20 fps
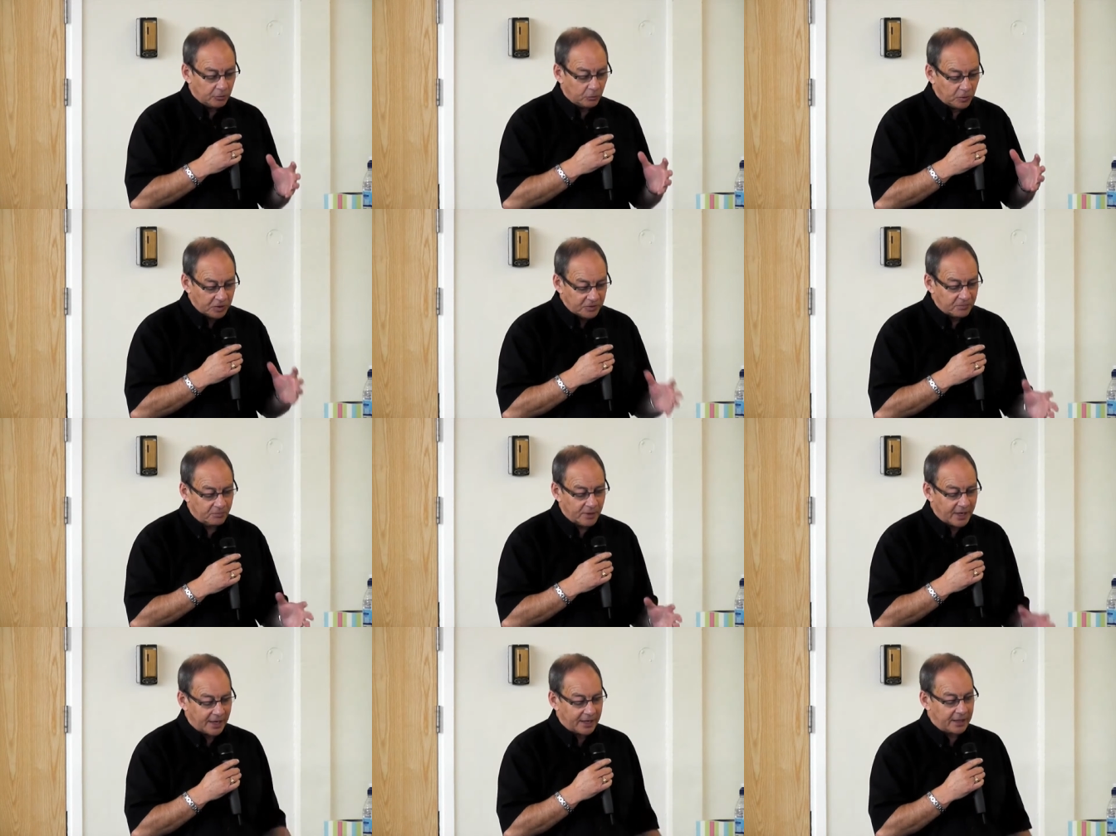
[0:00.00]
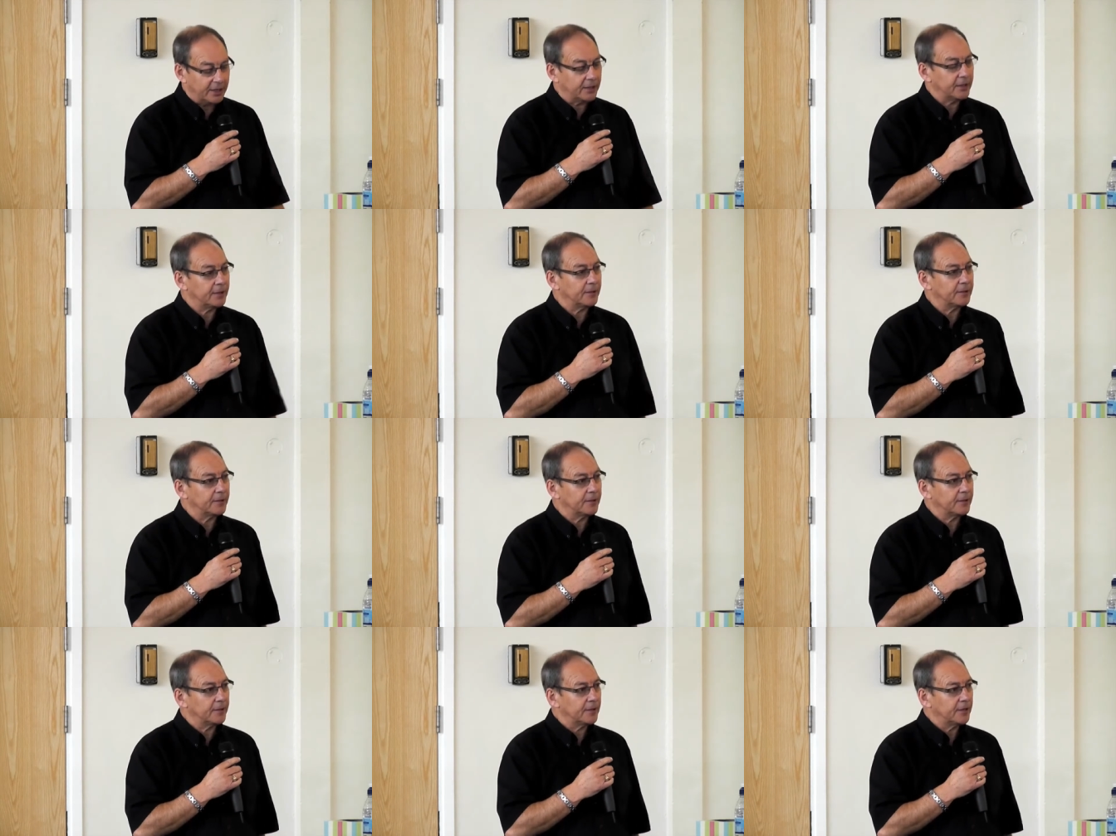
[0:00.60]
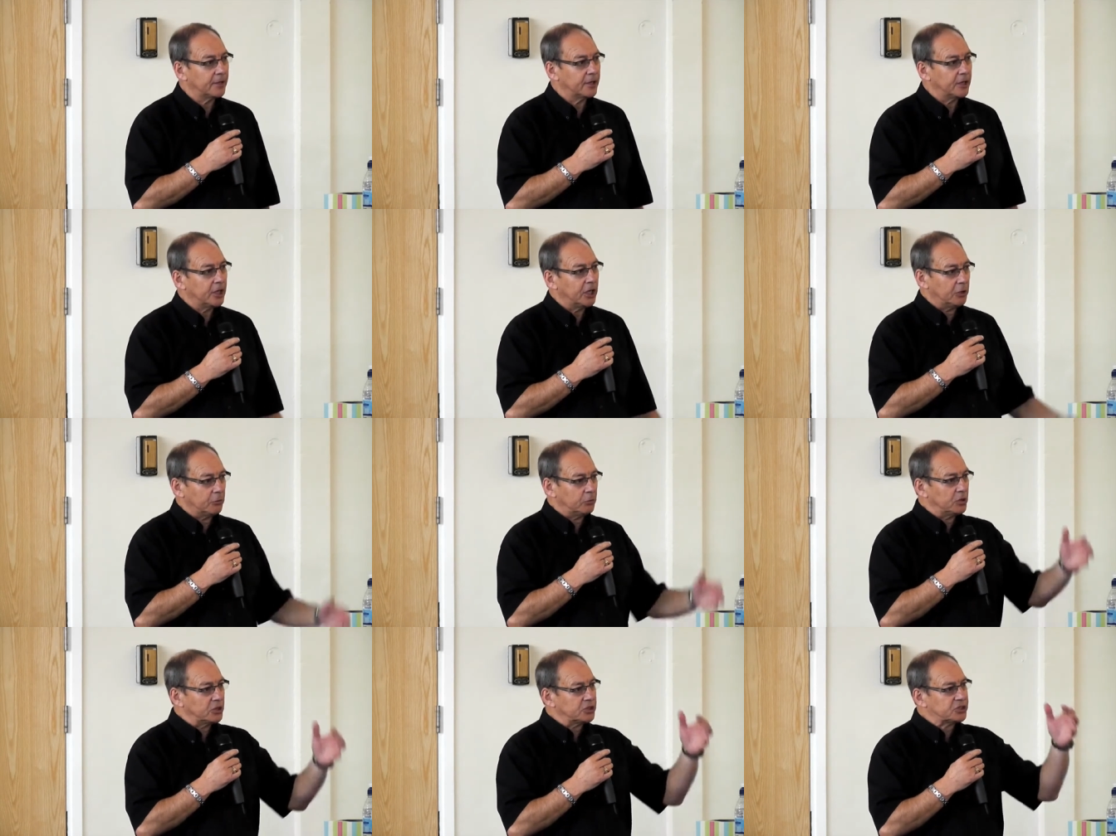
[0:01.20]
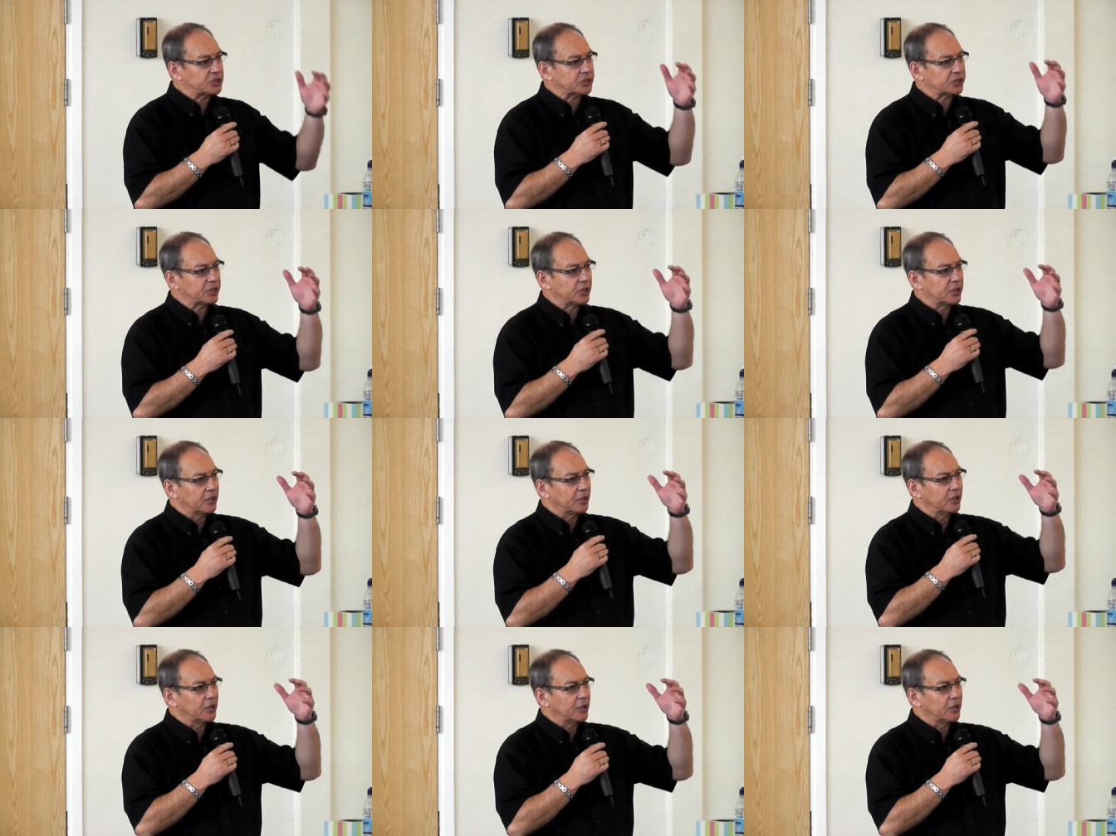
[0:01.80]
with man. It was